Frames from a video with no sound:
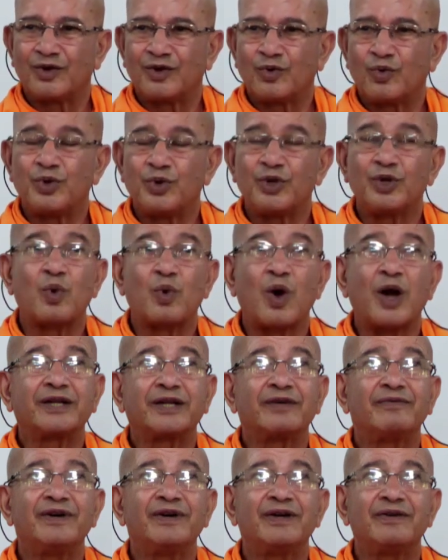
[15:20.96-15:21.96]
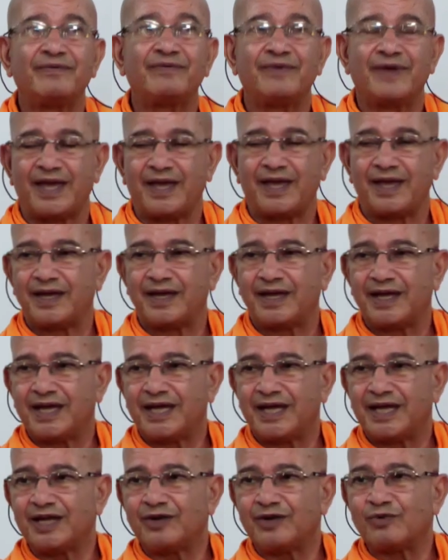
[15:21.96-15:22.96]
In whatever way,
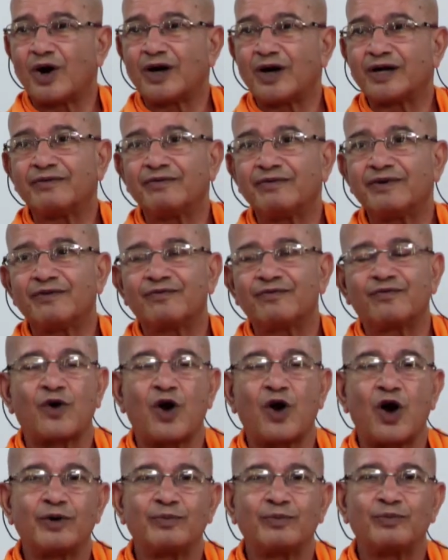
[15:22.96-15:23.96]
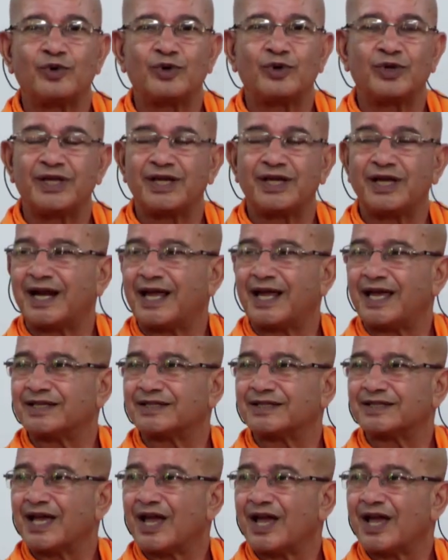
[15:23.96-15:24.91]
in whatever form you realize,